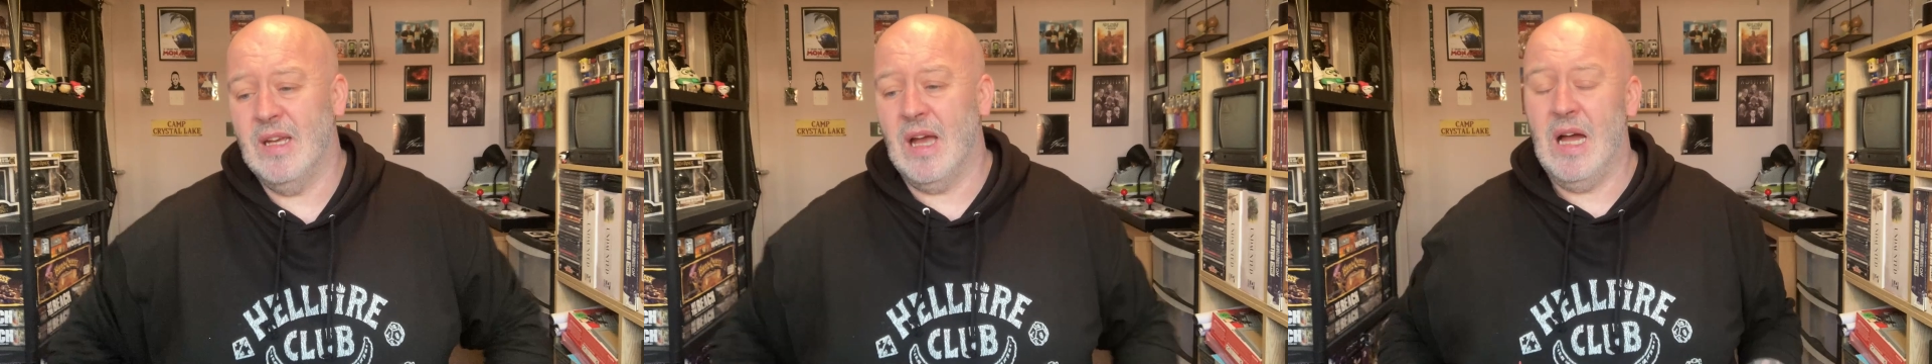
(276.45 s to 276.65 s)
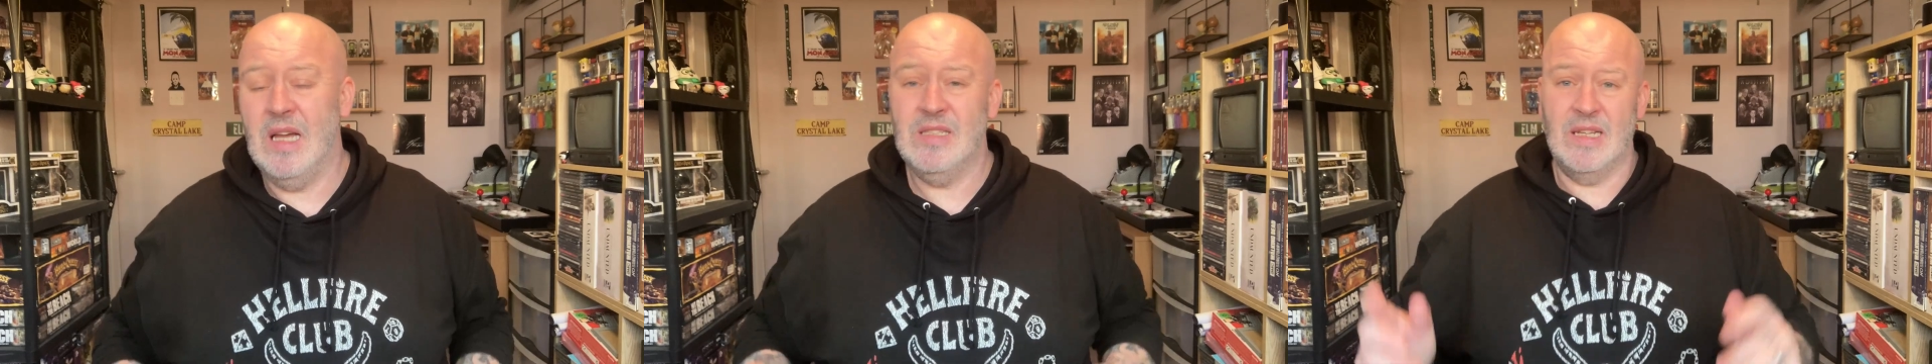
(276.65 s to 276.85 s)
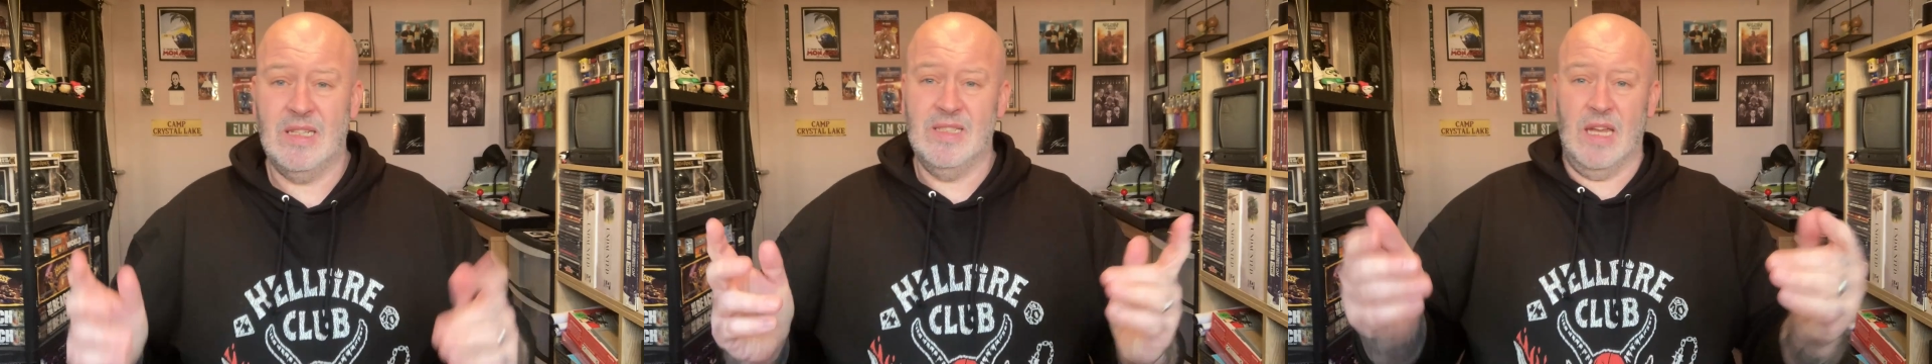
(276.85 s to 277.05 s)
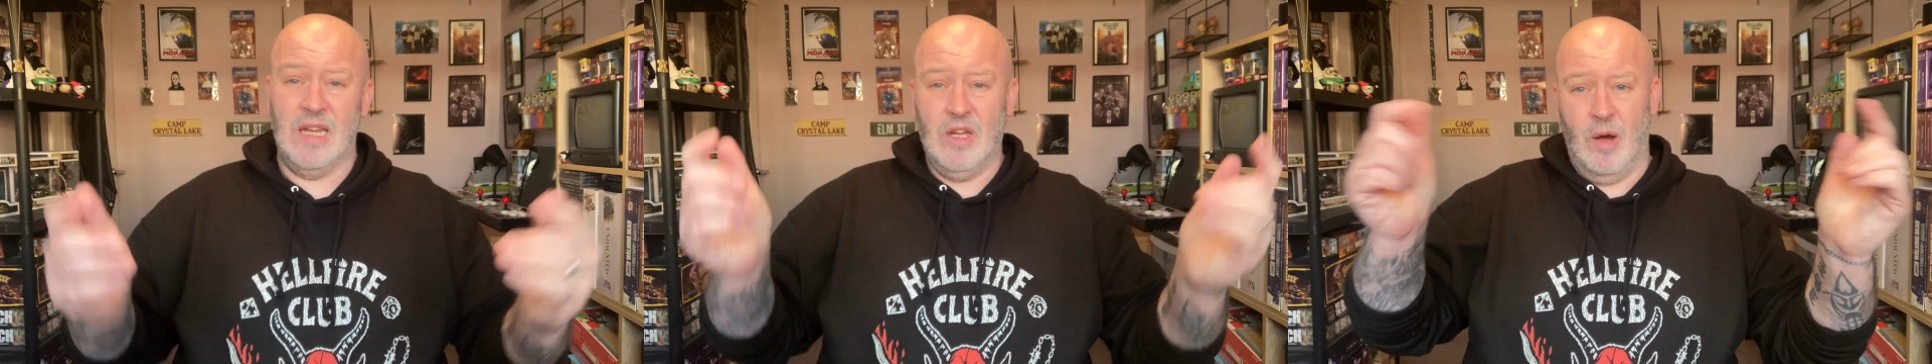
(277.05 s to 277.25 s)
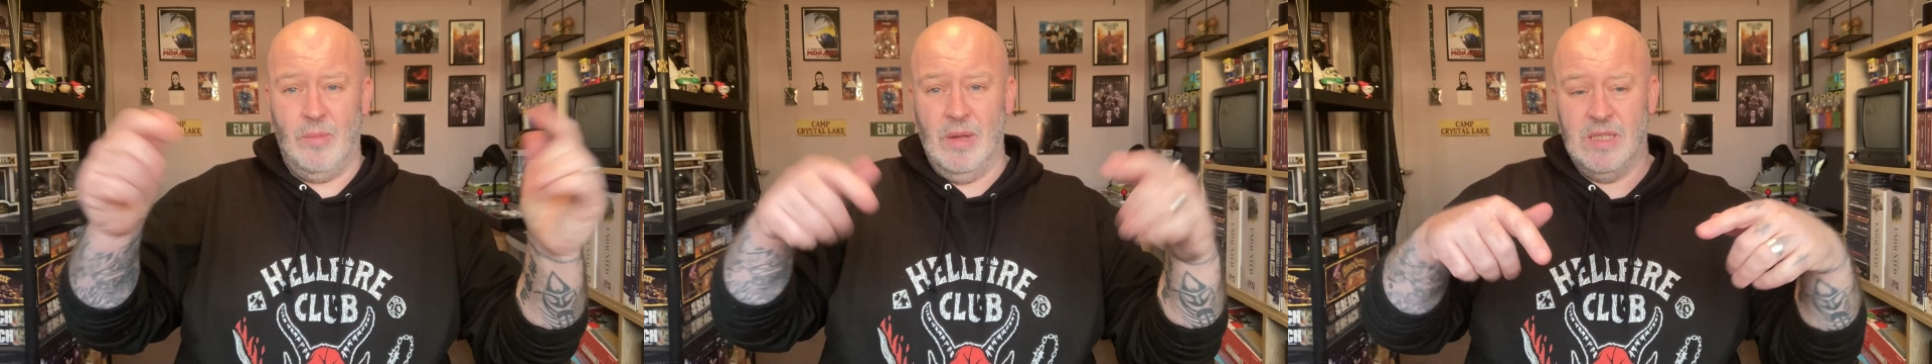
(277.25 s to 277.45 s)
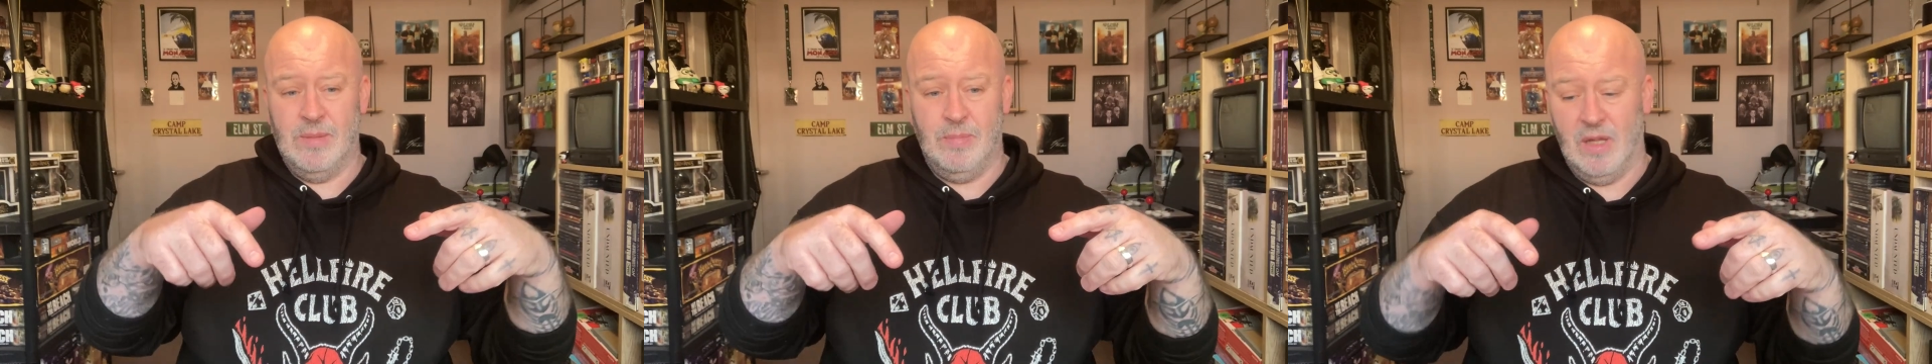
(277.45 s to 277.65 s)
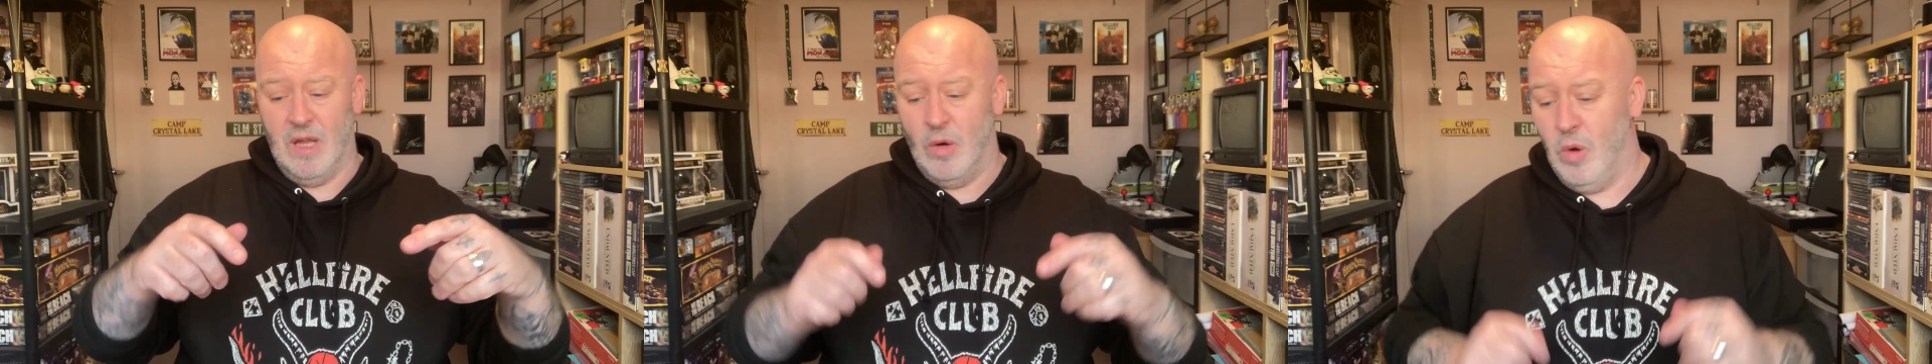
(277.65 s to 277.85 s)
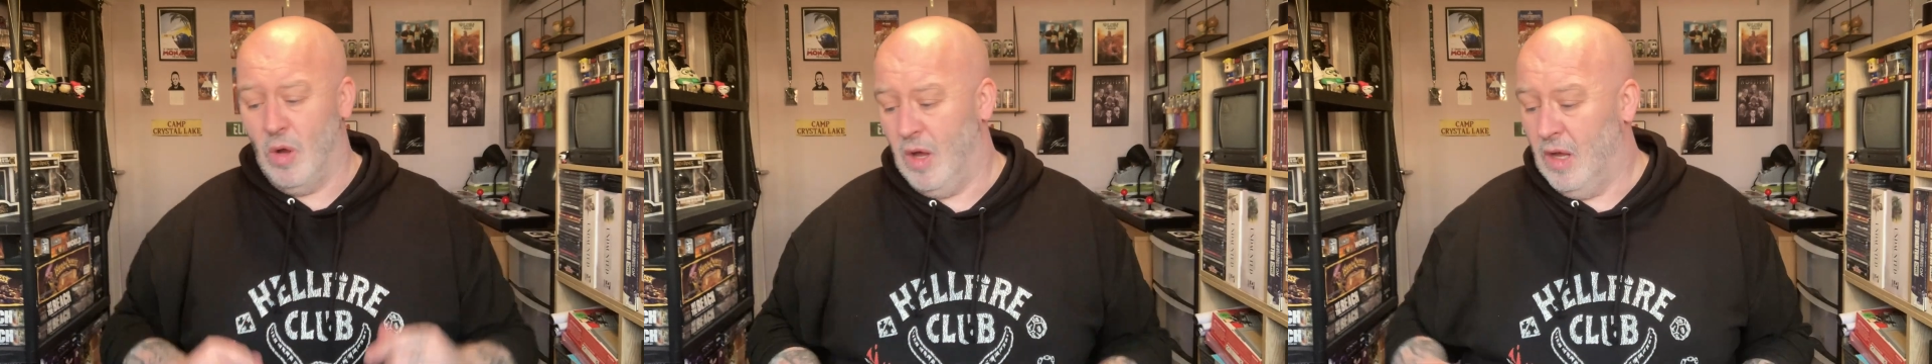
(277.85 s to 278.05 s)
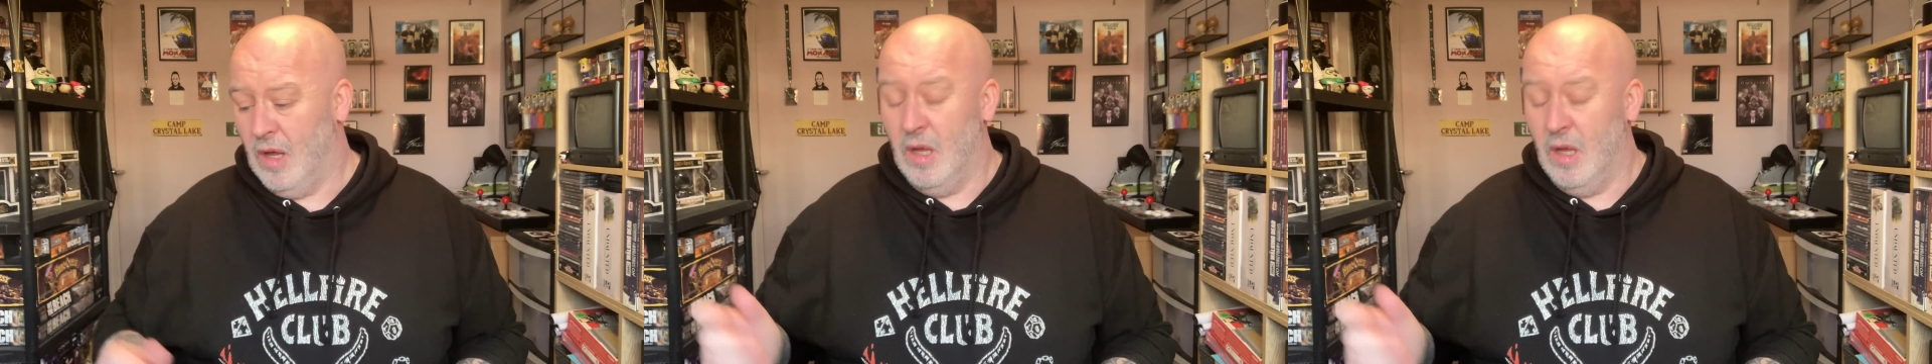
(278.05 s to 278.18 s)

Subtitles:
guys. Like I say, comments below.